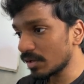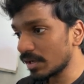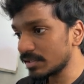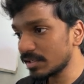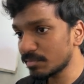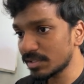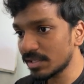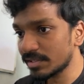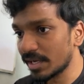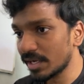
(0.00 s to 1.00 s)
i just missed
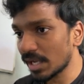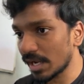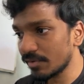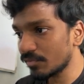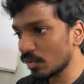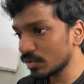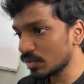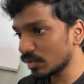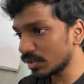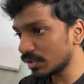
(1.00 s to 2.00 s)
the second target focused
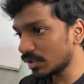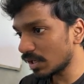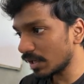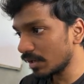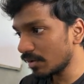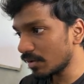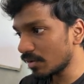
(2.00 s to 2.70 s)
on third target